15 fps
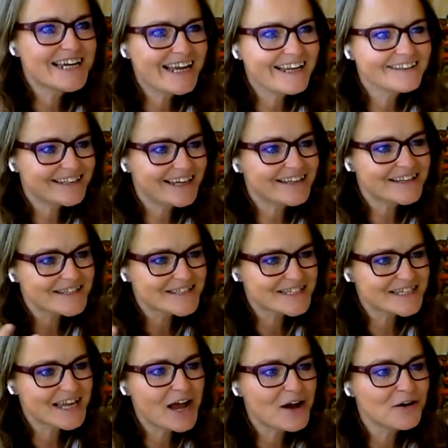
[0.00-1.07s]
and then
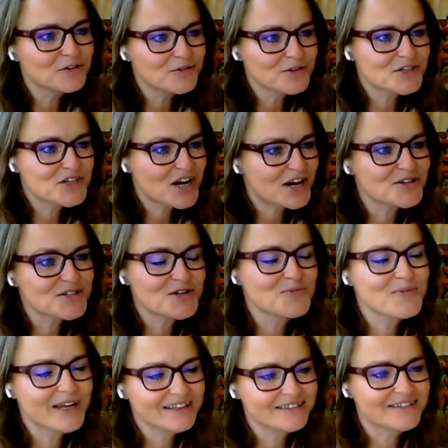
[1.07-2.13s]
see how do we charge our
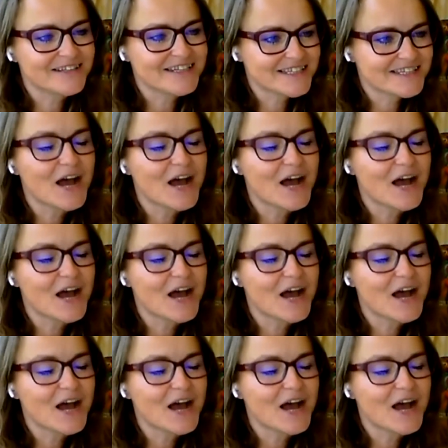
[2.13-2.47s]
batteries.